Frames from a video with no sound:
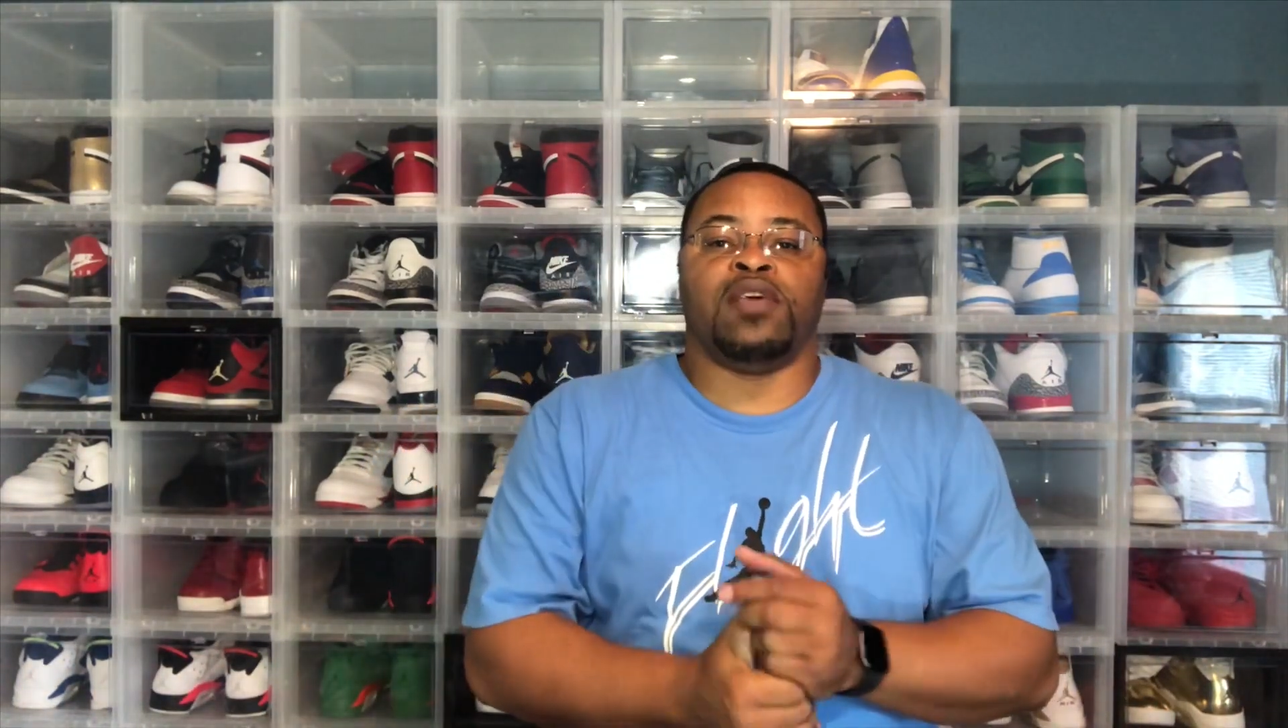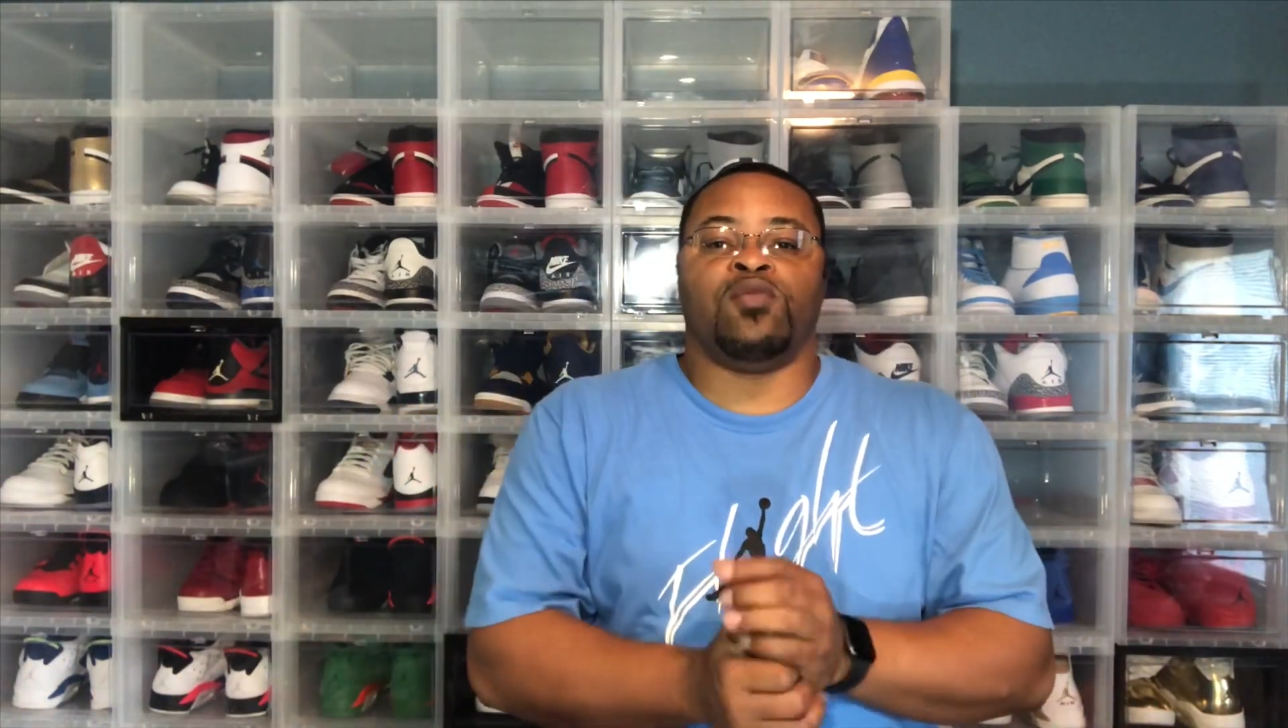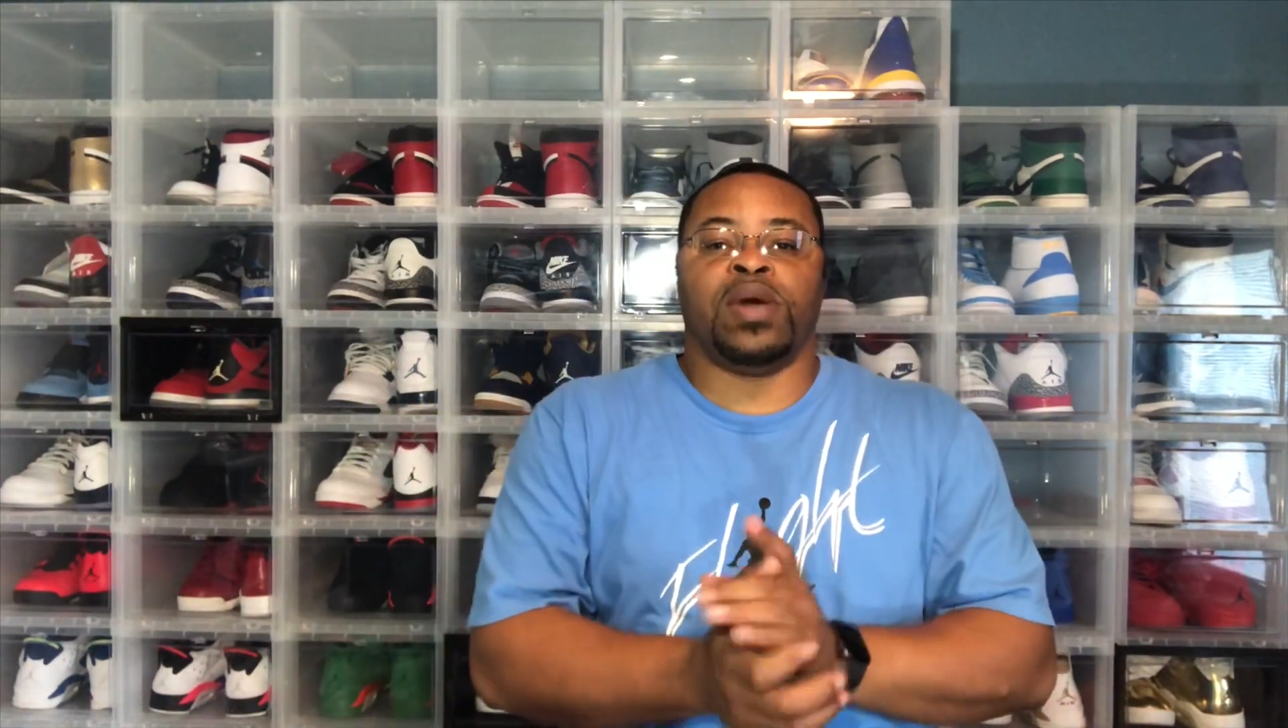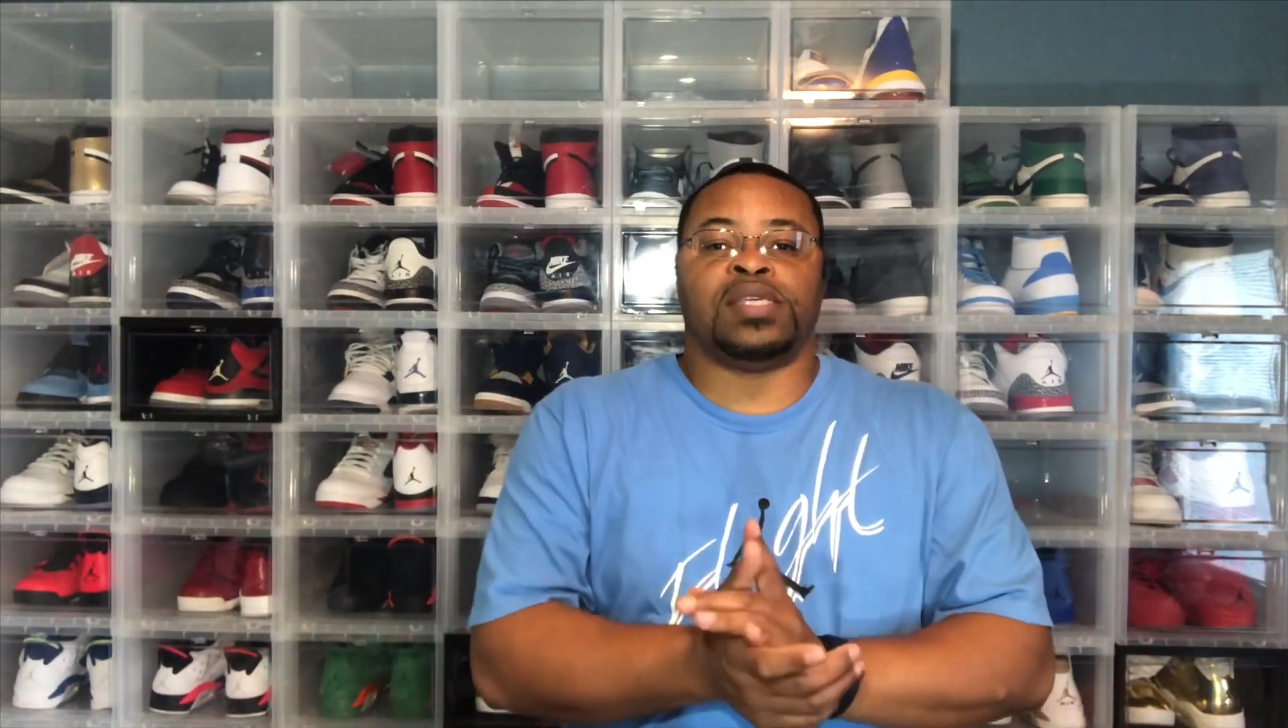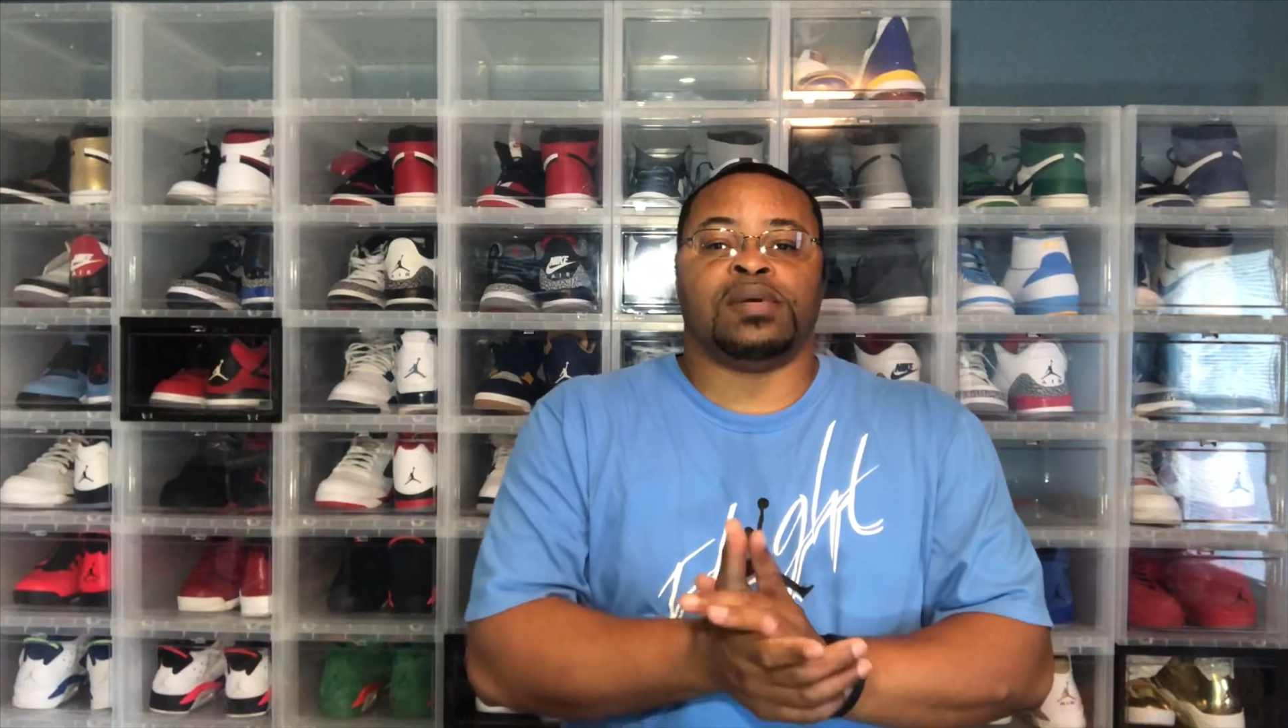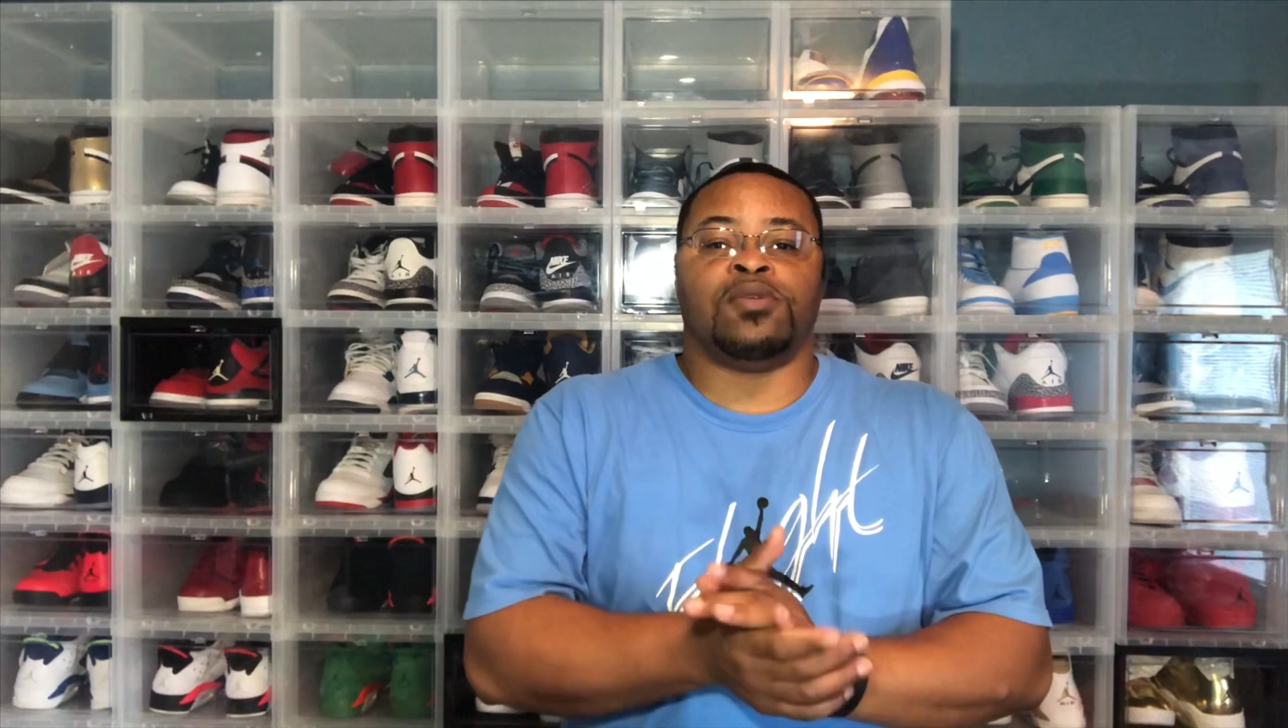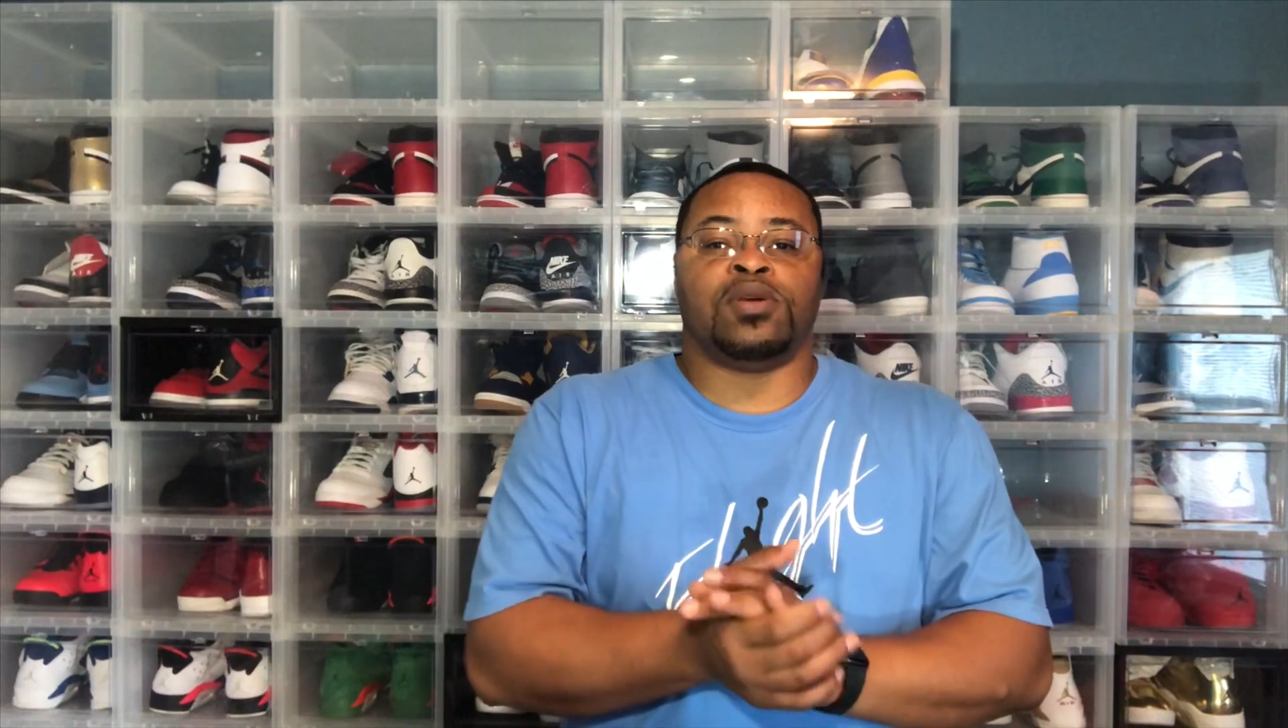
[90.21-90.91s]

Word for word: giveaways I'm